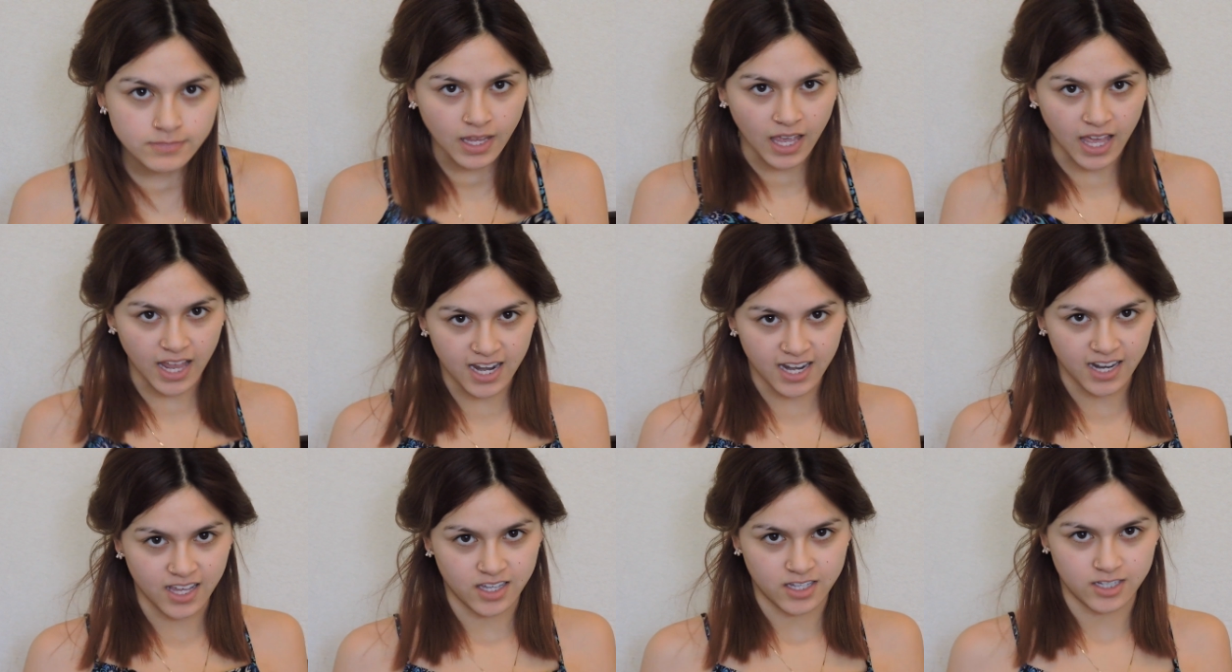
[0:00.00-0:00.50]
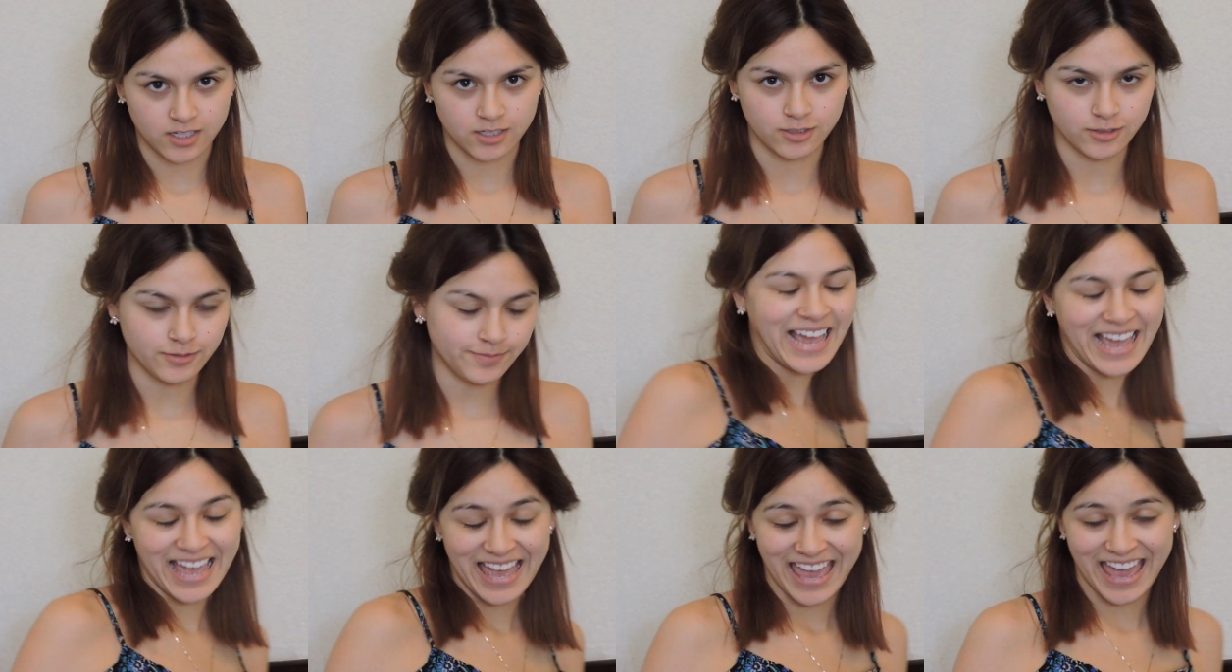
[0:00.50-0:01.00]

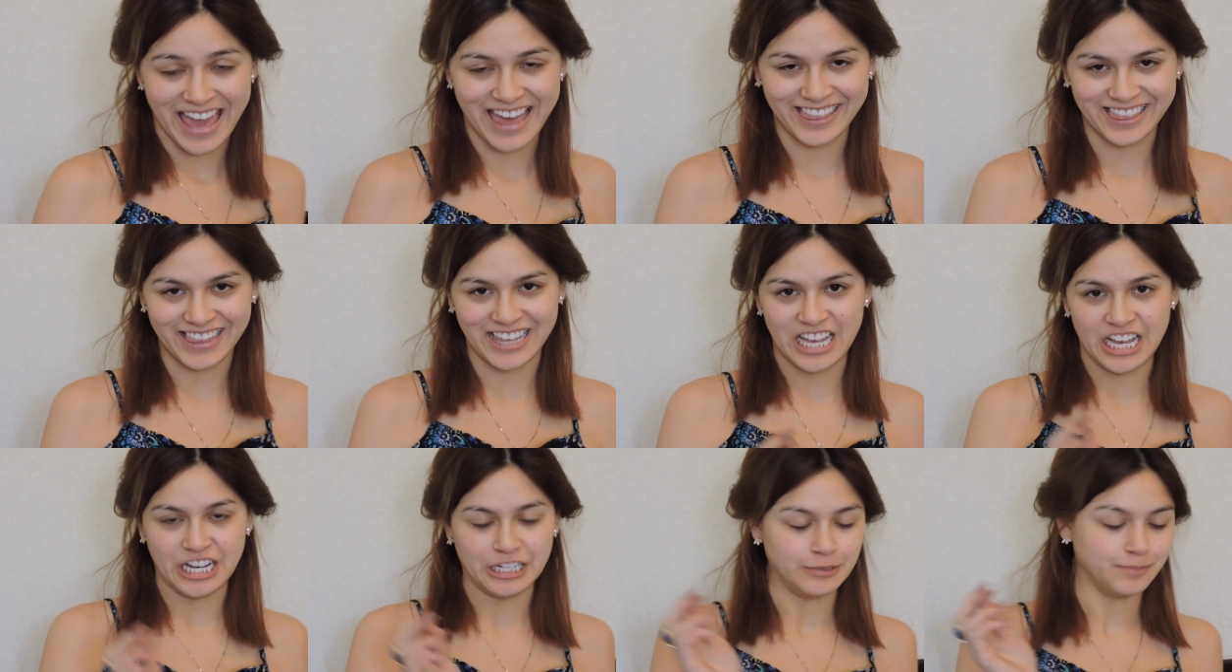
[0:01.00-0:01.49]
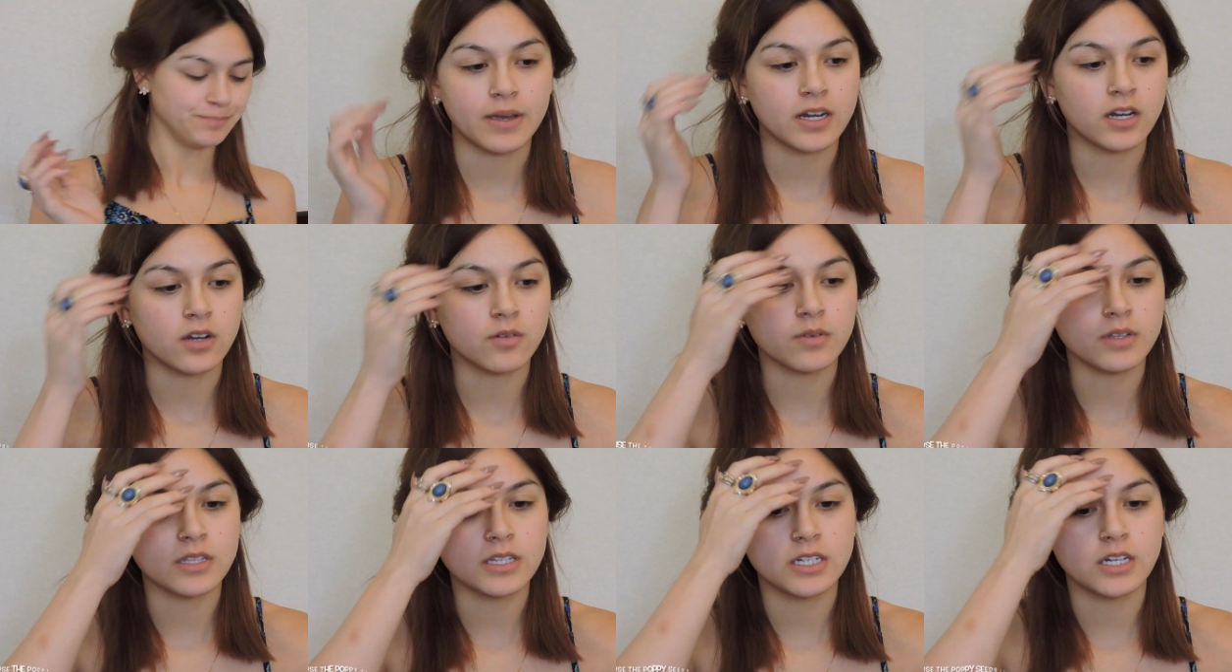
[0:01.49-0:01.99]
Hello. Hello. I
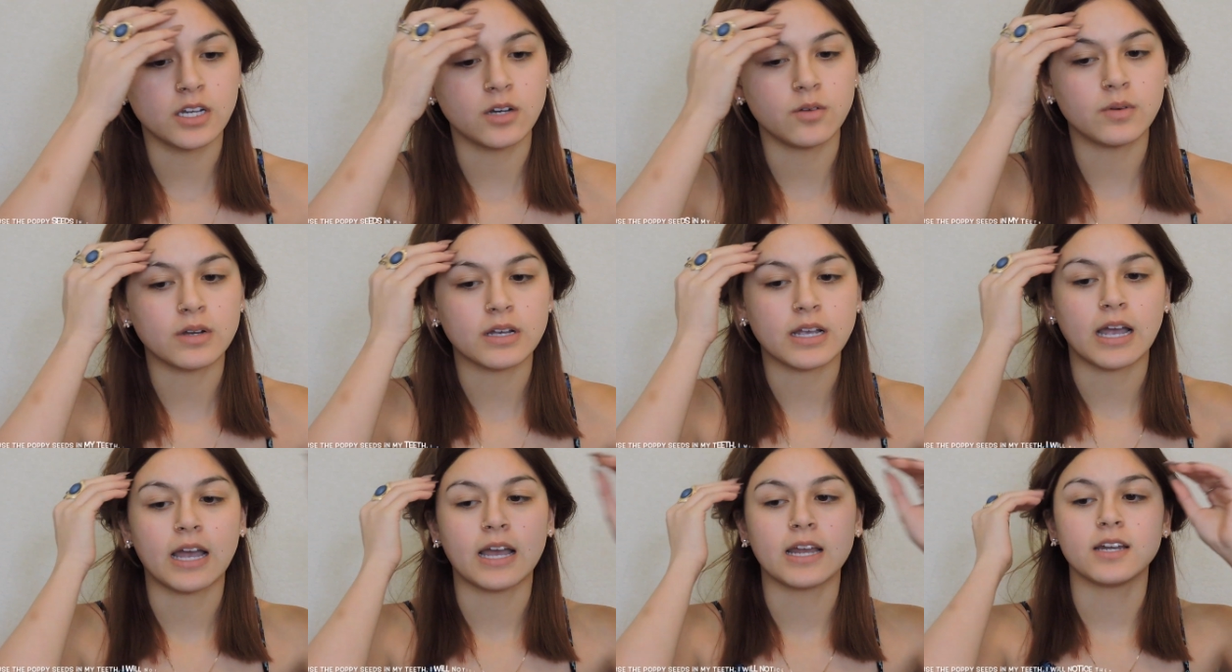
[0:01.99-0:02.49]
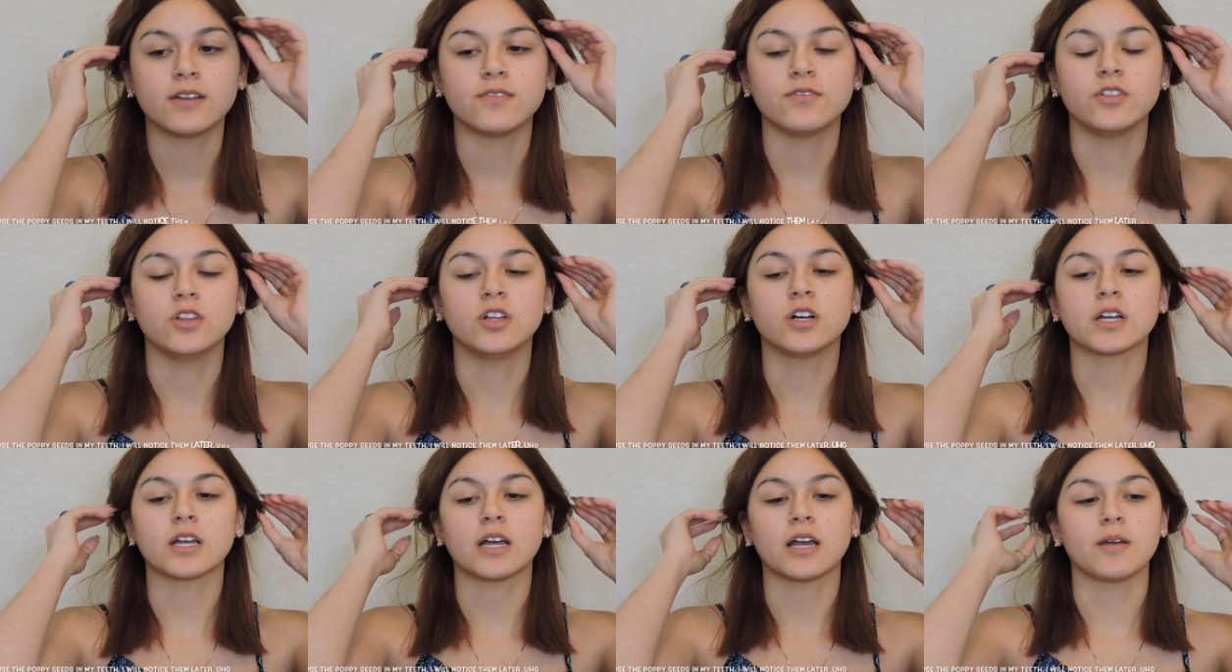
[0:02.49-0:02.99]
don't really know what kind of
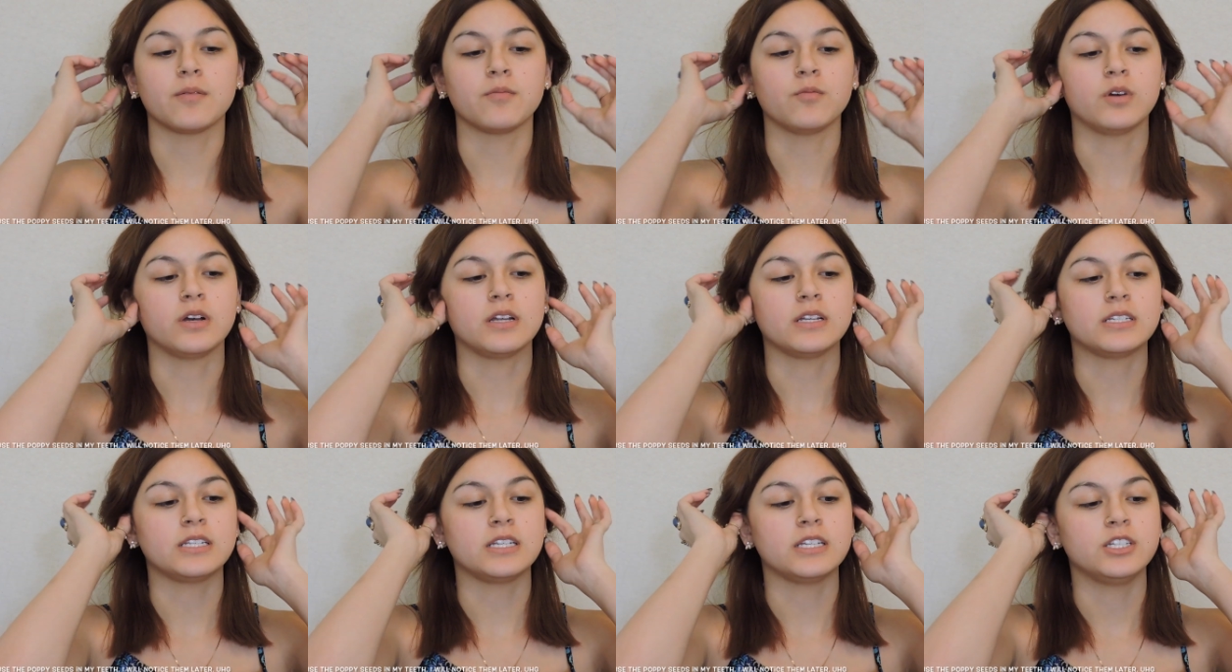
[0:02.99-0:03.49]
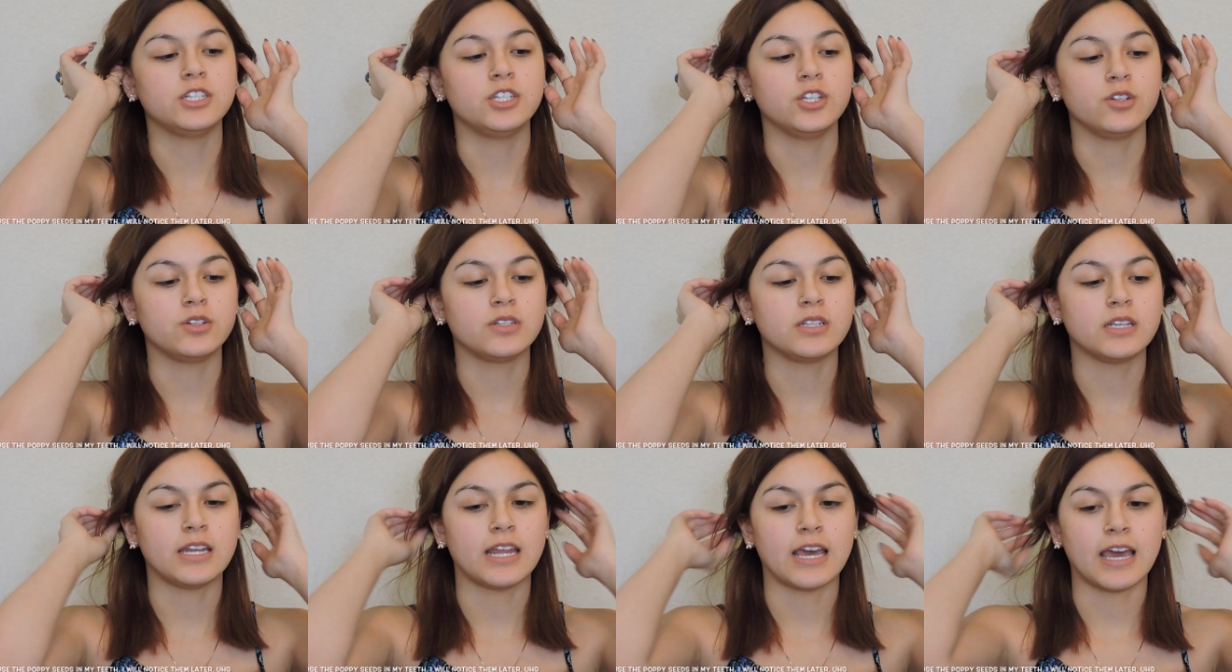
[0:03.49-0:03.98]
look I want to
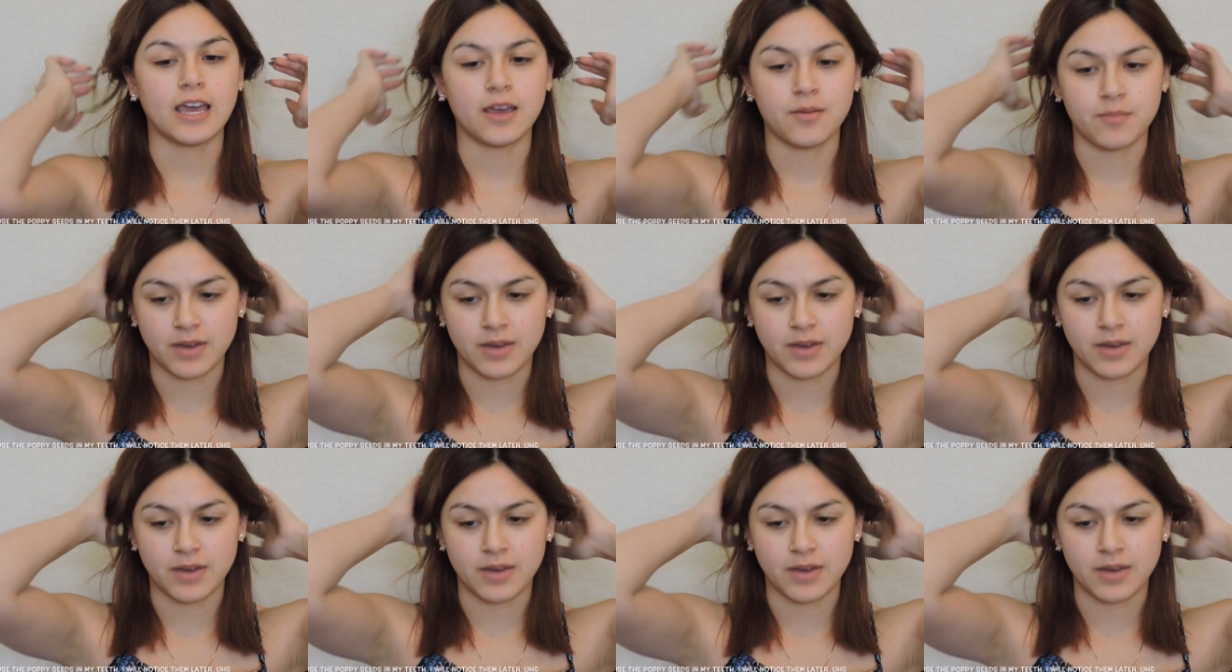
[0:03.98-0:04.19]
do today.